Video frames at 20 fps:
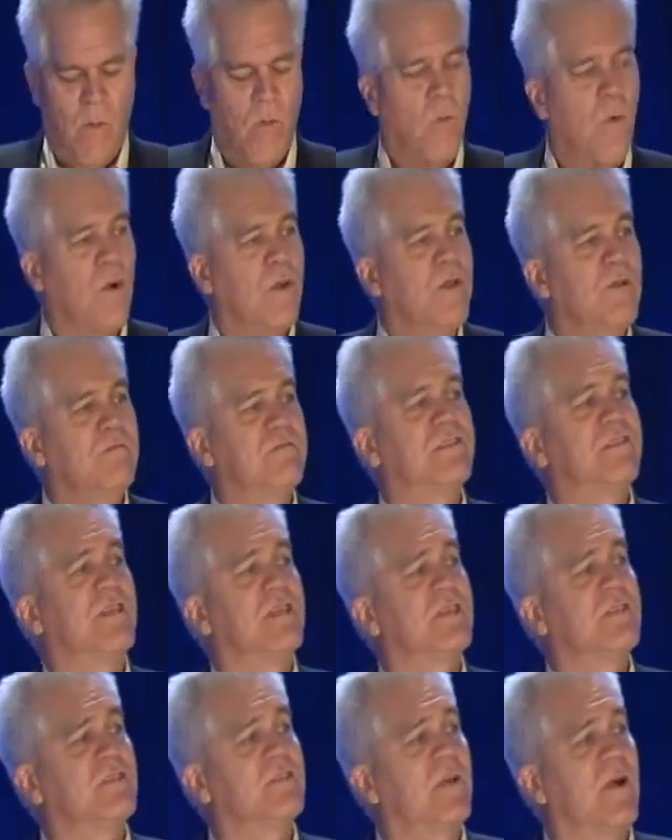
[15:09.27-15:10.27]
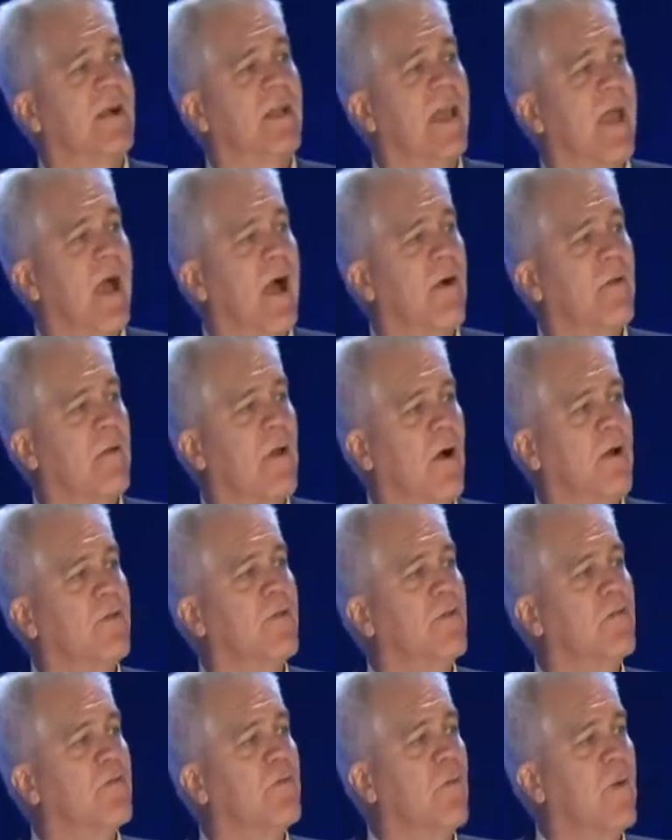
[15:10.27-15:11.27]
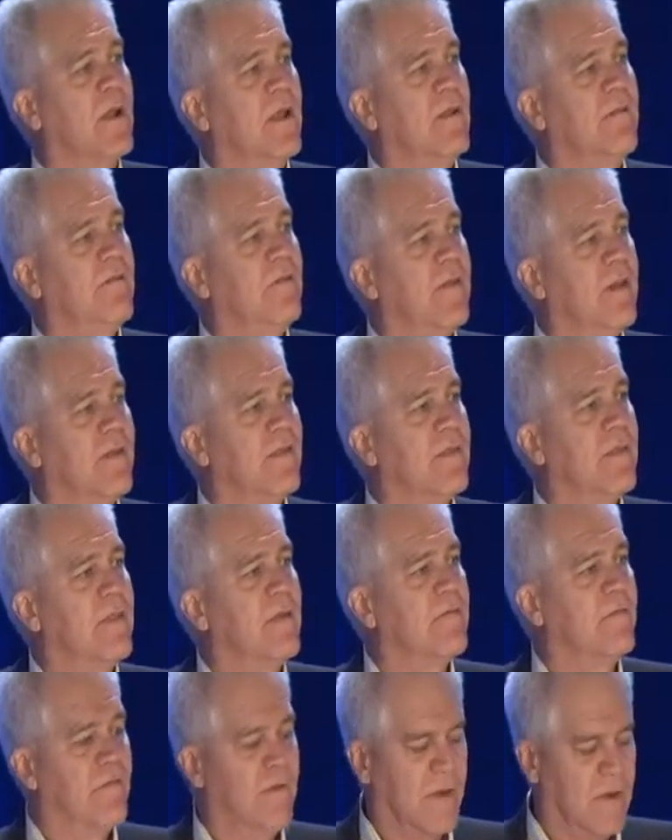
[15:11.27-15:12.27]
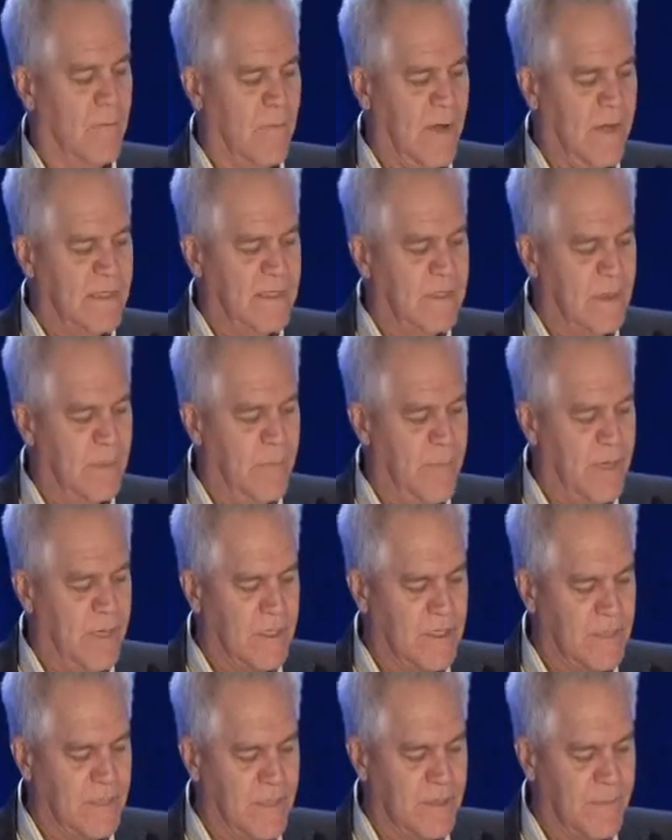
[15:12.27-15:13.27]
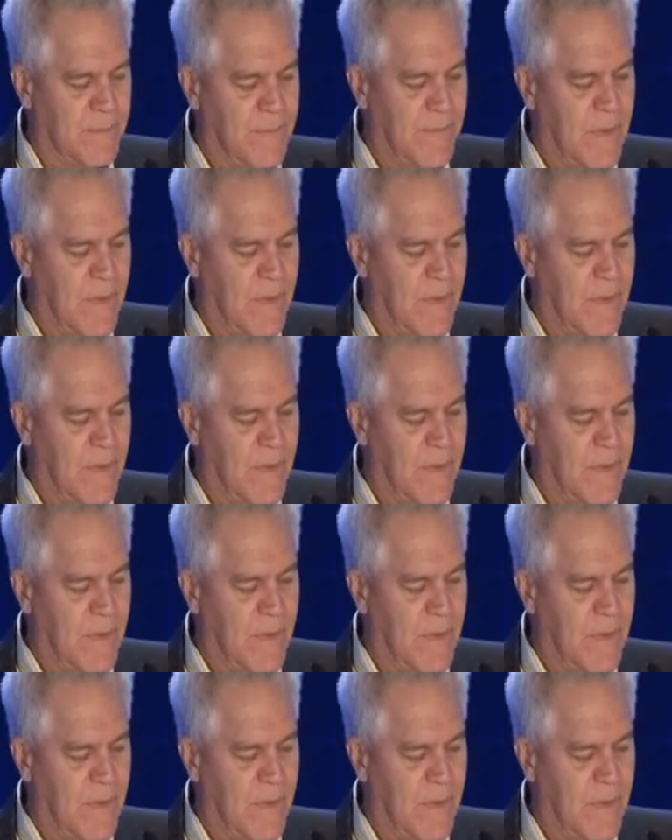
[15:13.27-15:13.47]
or you've just struck out on your 25th fundraising pitch.